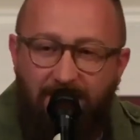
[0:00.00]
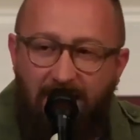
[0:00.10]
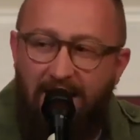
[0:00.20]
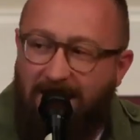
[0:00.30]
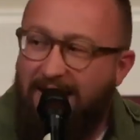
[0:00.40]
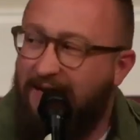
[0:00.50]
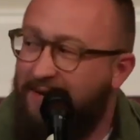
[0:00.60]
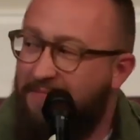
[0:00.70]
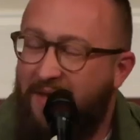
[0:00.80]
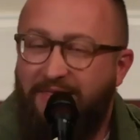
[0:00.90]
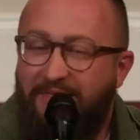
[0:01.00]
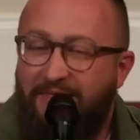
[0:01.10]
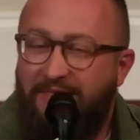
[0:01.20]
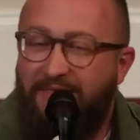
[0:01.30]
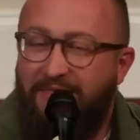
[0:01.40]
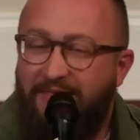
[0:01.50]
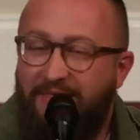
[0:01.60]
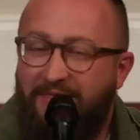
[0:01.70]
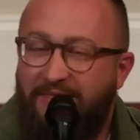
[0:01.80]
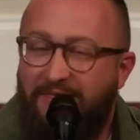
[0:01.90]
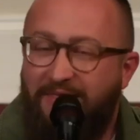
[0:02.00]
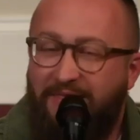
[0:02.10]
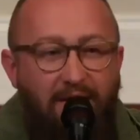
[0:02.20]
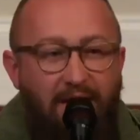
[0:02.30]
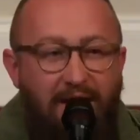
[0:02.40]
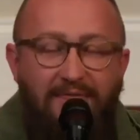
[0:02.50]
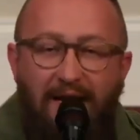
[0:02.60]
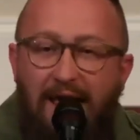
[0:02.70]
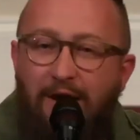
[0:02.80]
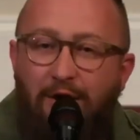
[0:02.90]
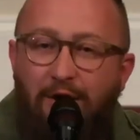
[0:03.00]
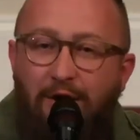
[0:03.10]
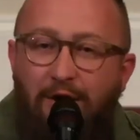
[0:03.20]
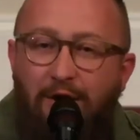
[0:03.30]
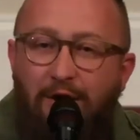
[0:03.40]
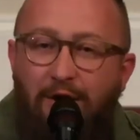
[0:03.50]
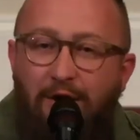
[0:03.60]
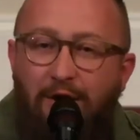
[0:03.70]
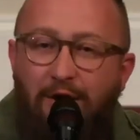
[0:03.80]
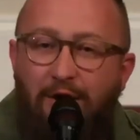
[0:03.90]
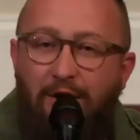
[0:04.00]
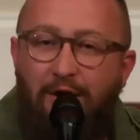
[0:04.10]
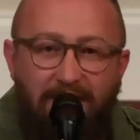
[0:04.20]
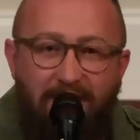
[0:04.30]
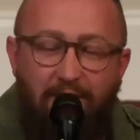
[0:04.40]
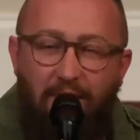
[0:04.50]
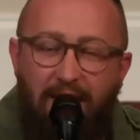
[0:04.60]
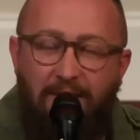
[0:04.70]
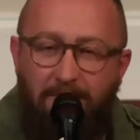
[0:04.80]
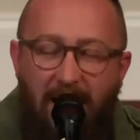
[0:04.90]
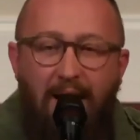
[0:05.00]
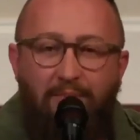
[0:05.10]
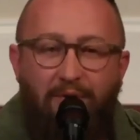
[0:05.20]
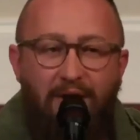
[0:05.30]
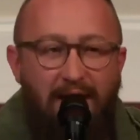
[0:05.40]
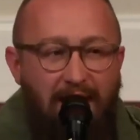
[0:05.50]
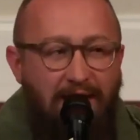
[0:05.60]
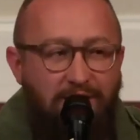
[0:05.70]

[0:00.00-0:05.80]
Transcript: Again, they read the Bible in the language that it was written. They read the Bible in its